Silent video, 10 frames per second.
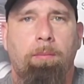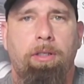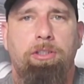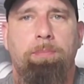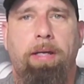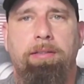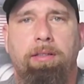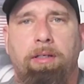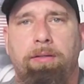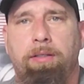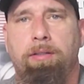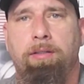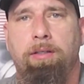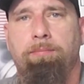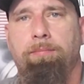But despite
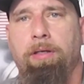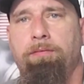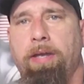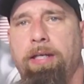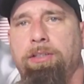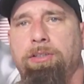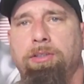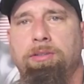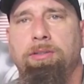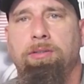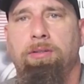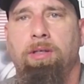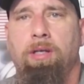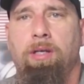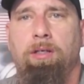the advantages
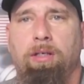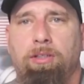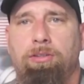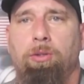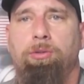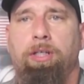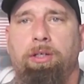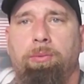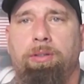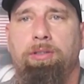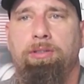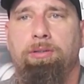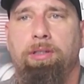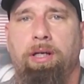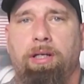associated with
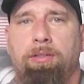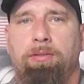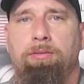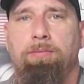concealed carry,